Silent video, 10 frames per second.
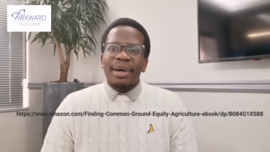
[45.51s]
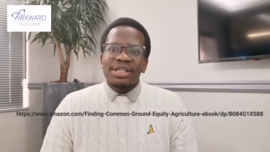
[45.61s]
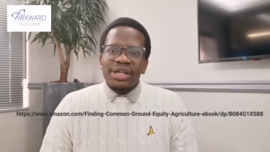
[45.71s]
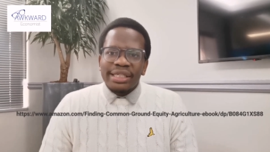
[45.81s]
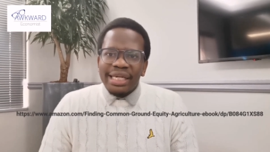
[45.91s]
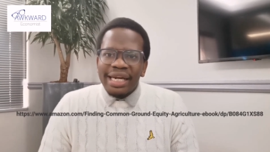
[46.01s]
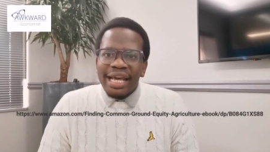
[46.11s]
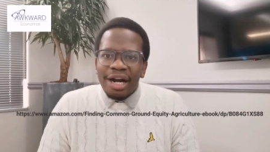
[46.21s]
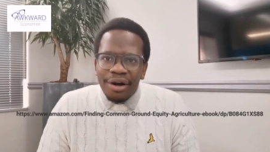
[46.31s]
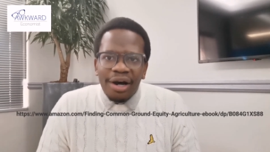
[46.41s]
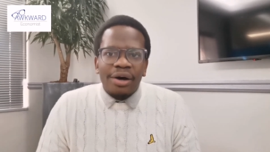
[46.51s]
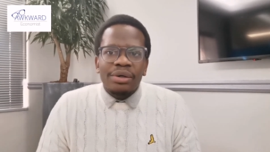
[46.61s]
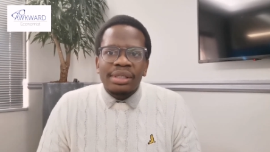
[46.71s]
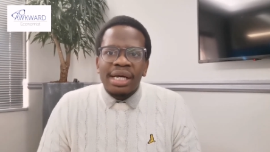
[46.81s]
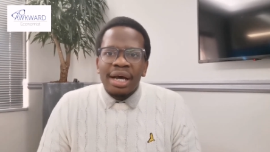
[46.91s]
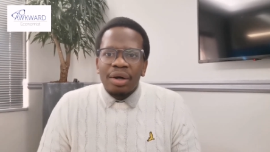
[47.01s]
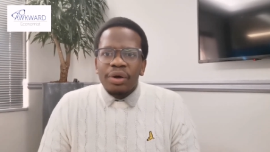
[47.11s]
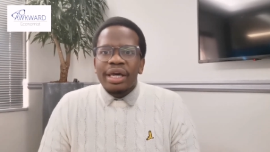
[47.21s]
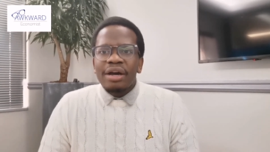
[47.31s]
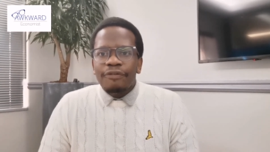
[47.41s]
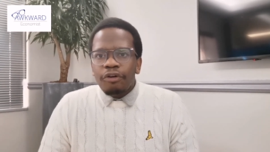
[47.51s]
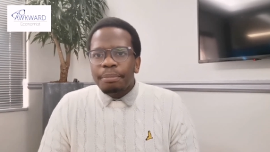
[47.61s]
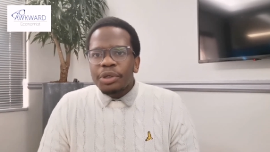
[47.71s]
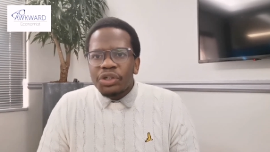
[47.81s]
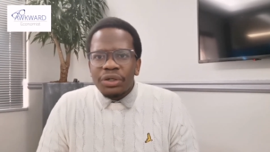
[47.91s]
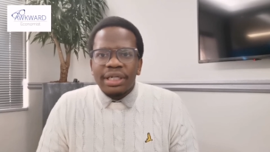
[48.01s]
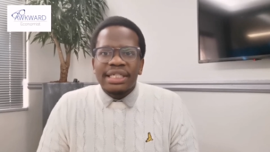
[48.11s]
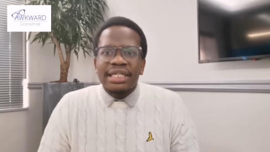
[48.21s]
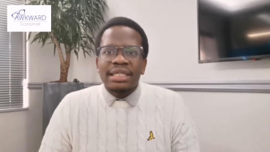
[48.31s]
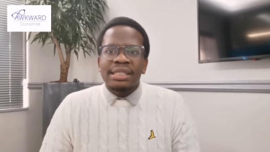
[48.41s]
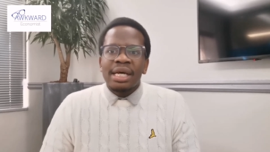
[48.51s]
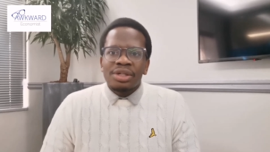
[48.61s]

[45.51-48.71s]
but certainly around looking for opportunities